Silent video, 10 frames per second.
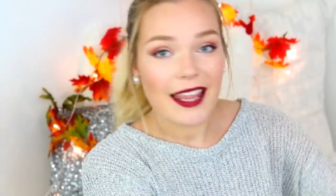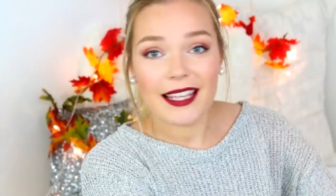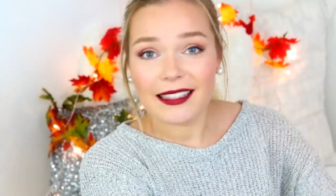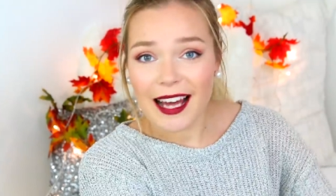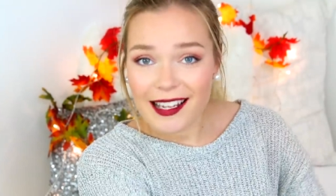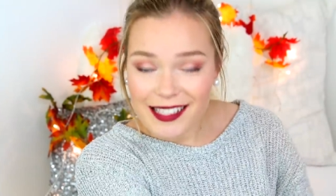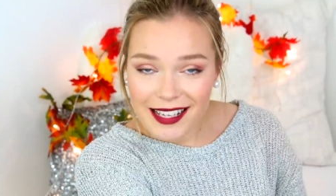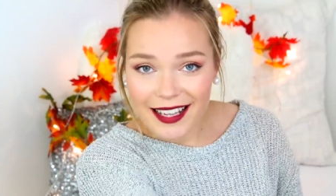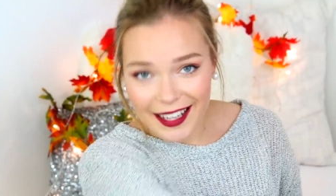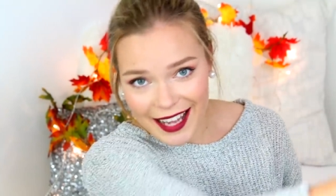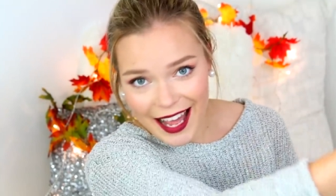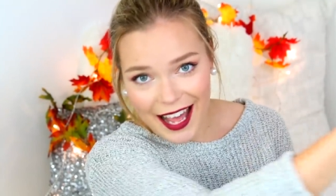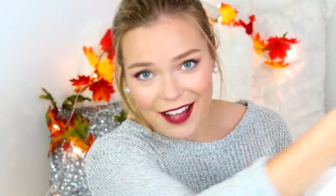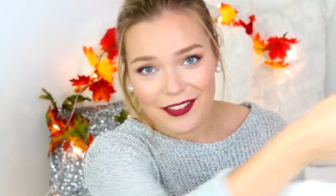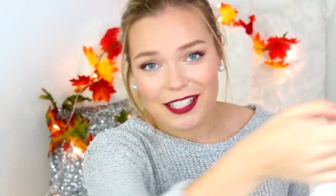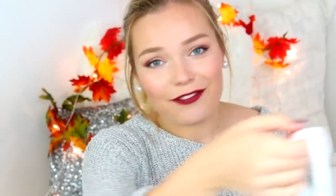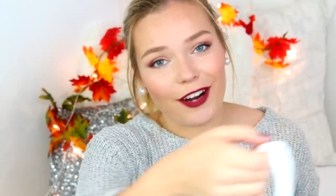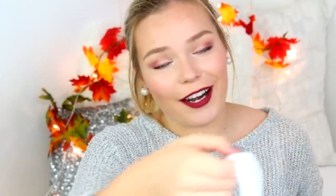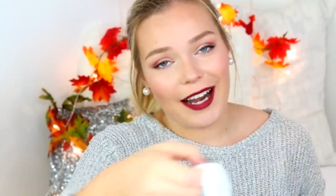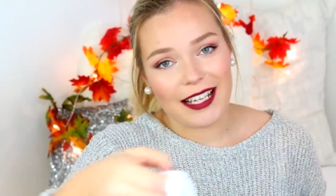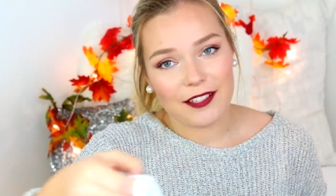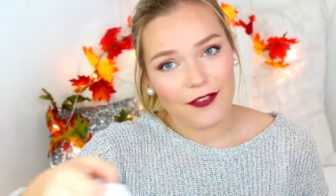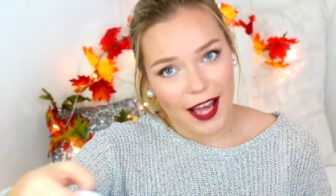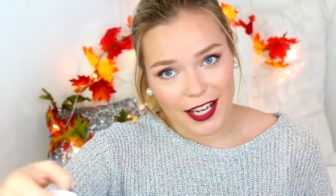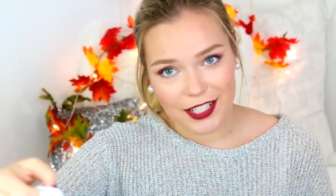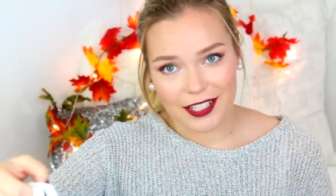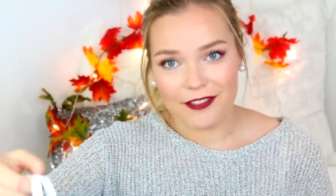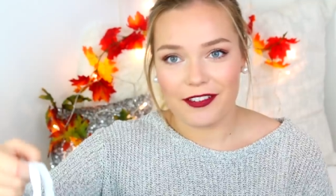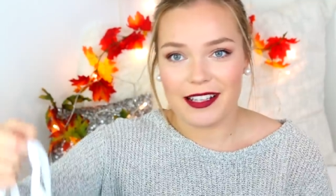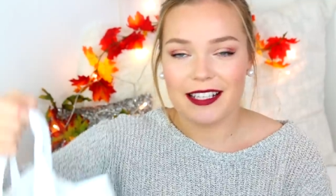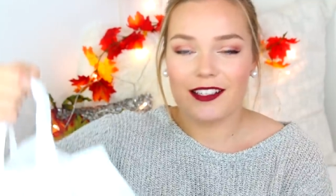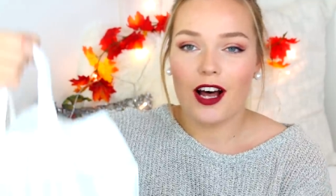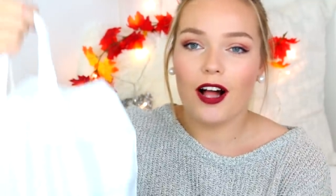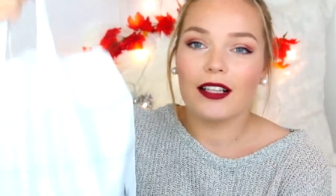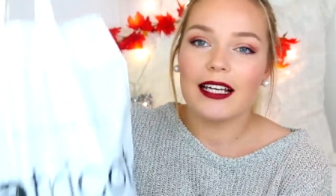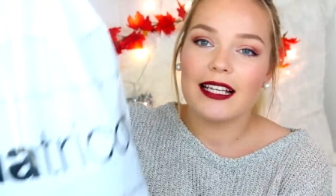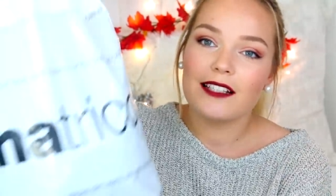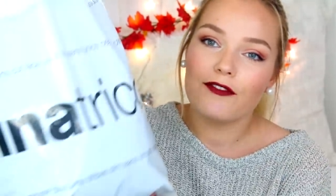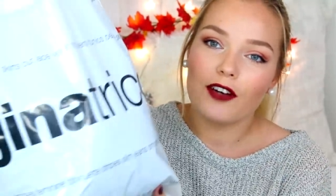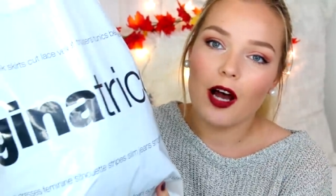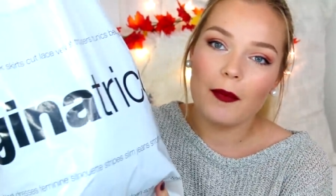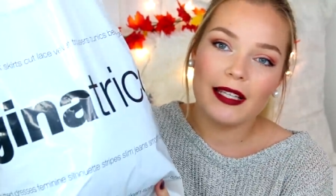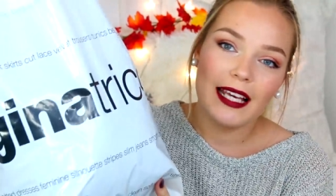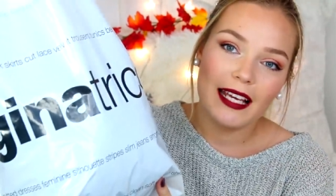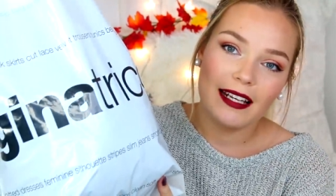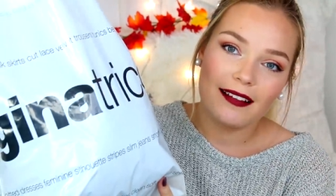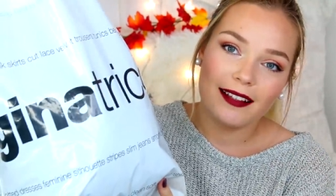And the last thing I have as far as fashion for this haul is from Gina